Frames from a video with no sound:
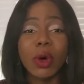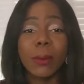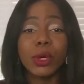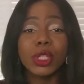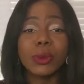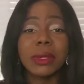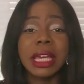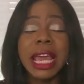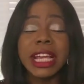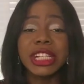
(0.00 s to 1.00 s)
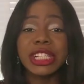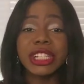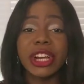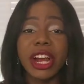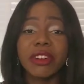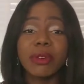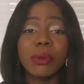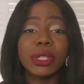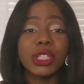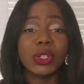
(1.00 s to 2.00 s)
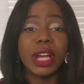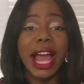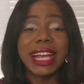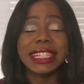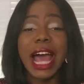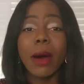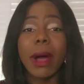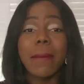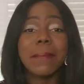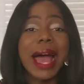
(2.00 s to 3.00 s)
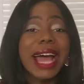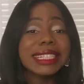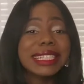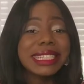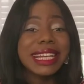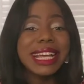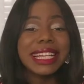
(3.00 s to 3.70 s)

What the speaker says: I'm going to be sharing with you guys how I passed